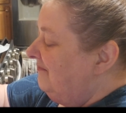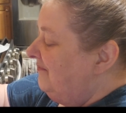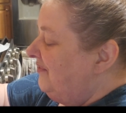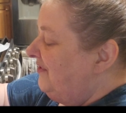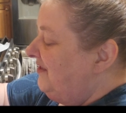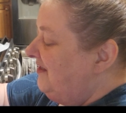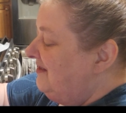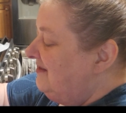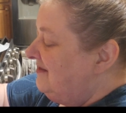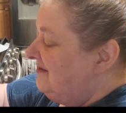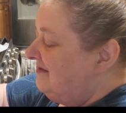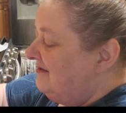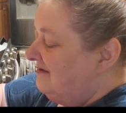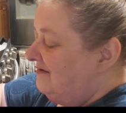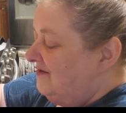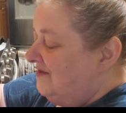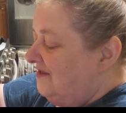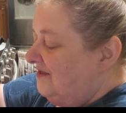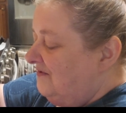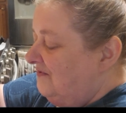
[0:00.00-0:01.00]
please
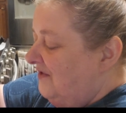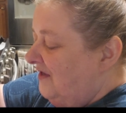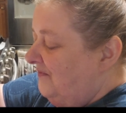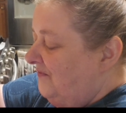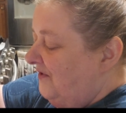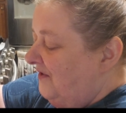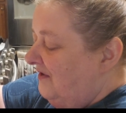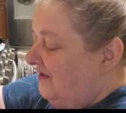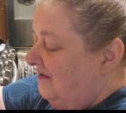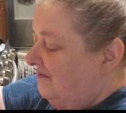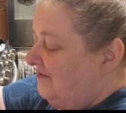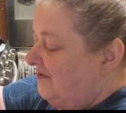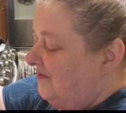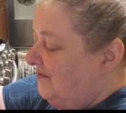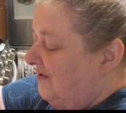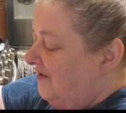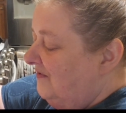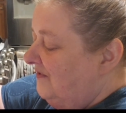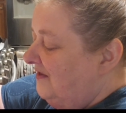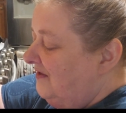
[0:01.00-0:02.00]
just wrap your arms
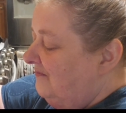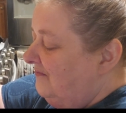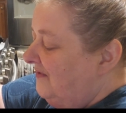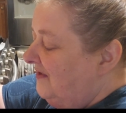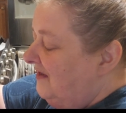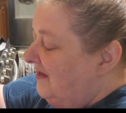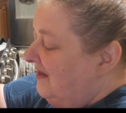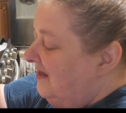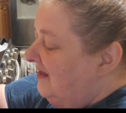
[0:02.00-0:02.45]
around them.